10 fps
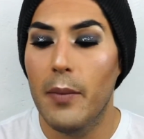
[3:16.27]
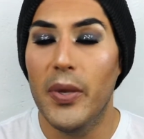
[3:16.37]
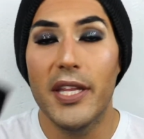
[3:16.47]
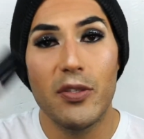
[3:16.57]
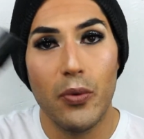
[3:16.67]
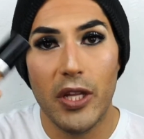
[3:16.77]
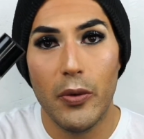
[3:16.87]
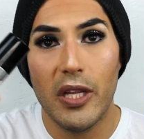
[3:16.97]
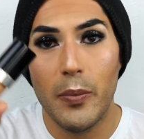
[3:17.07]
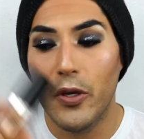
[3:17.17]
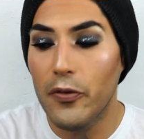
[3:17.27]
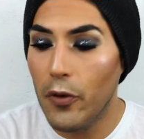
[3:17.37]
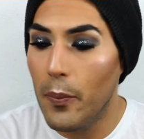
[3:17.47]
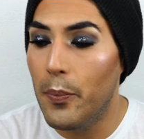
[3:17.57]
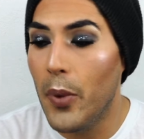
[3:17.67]
But it's really, really
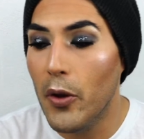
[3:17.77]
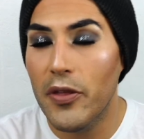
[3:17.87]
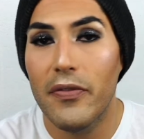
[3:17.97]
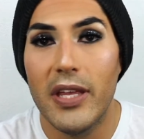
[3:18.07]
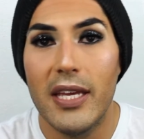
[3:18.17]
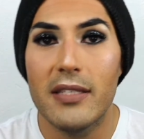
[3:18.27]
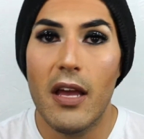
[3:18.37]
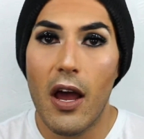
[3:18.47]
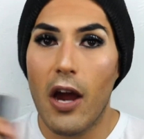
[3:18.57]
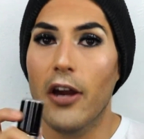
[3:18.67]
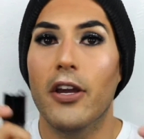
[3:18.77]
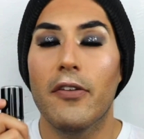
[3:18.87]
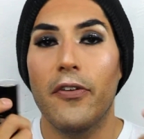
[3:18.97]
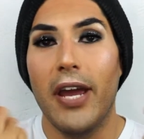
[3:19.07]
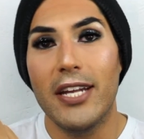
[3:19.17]
beautiful. Both of these are
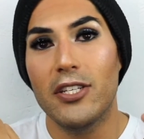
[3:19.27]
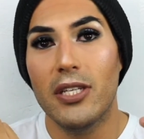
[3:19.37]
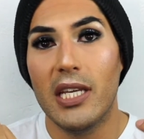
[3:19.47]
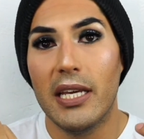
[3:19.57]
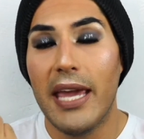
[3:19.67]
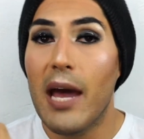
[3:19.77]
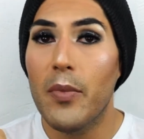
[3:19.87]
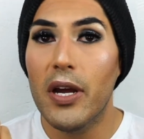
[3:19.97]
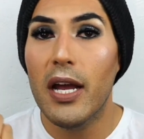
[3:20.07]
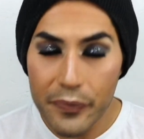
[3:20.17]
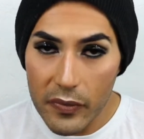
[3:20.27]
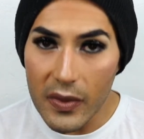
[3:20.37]
good for HD camera.